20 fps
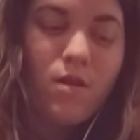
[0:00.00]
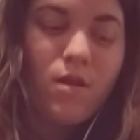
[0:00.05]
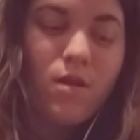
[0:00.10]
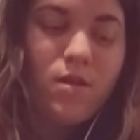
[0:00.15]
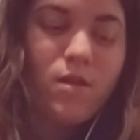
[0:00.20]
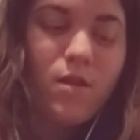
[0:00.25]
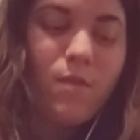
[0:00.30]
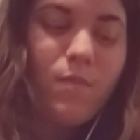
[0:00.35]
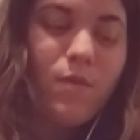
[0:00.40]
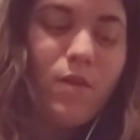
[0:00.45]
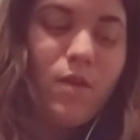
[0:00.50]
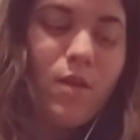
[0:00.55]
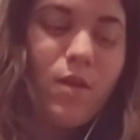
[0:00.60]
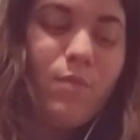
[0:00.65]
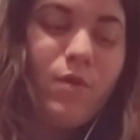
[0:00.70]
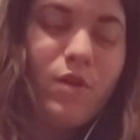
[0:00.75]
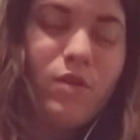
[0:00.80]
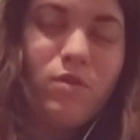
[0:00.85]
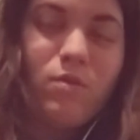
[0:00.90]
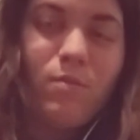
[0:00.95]
It's something that
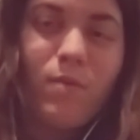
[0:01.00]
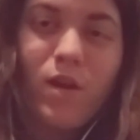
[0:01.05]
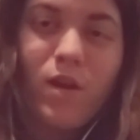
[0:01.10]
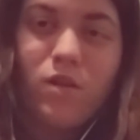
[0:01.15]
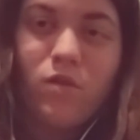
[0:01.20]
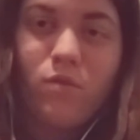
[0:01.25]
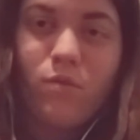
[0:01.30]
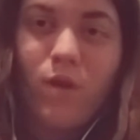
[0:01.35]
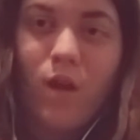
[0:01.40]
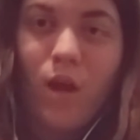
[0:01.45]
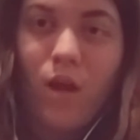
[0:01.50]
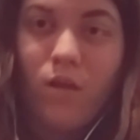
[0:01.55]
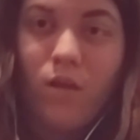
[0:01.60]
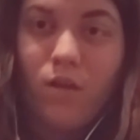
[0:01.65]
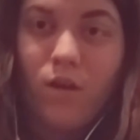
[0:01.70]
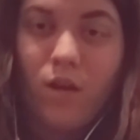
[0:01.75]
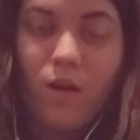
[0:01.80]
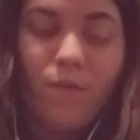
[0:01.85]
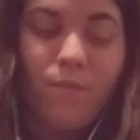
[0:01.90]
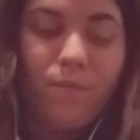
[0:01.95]
brings me back to
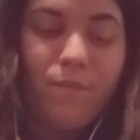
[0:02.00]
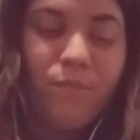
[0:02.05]
reality,